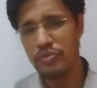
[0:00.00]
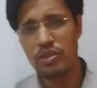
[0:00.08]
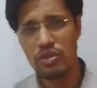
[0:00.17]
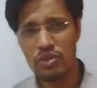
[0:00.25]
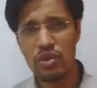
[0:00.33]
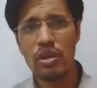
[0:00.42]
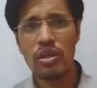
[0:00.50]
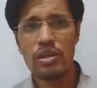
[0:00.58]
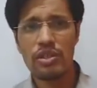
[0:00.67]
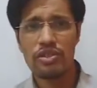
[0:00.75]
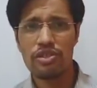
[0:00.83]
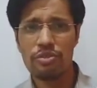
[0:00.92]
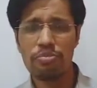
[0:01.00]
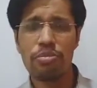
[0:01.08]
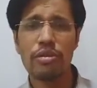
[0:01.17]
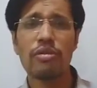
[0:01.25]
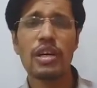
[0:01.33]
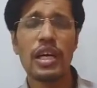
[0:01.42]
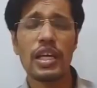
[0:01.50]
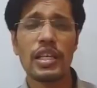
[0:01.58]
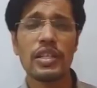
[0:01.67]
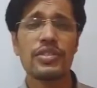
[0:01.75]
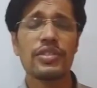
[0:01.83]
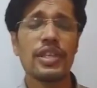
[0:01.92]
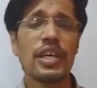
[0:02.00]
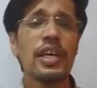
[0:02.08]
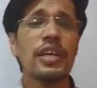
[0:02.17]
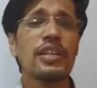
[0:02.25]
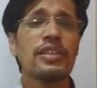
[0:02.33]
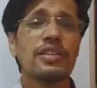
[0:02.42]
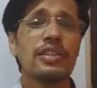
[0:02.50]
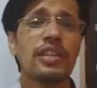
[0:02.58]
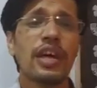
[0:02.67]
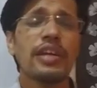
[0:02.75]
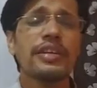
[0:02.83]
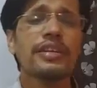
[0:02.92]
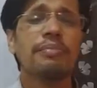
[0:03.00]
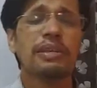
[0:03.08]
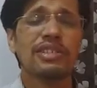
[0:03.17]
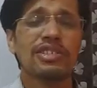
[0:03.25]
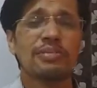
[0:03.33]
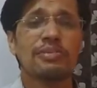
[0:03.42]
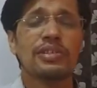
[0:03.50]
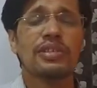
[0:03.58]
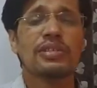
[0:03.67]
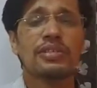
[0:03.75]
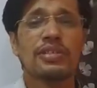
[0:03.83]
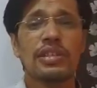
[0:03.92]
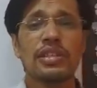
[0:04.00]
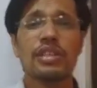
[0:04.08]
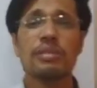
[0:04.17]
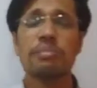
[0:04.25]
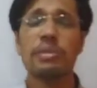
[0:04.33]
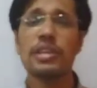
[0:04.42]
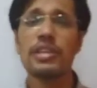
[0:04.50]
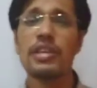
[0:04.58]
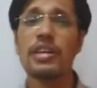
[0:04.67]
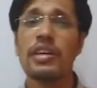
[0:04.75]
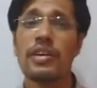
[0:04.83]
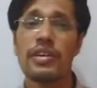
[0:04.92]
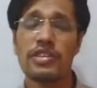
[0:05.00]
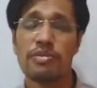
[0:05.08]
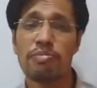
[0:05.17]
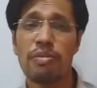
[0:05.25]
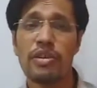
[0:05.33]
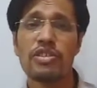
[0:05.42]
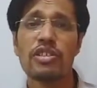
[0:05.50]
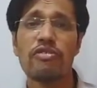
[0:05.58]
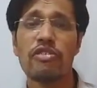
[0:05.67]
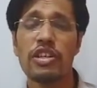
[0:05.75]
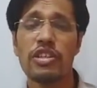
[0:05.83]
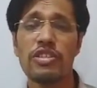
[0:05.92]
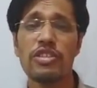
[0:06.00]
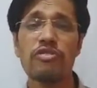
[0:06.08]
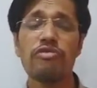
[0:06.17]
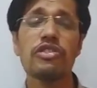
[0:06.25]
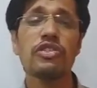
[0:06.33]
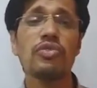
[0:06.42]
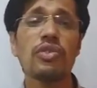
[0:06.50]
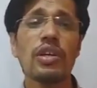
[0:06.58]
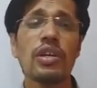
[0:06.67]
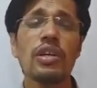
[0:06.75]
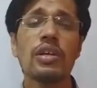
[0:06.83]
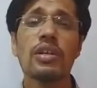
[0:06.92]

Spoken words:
So in simple word I can say that perception is nothing but response of an individual,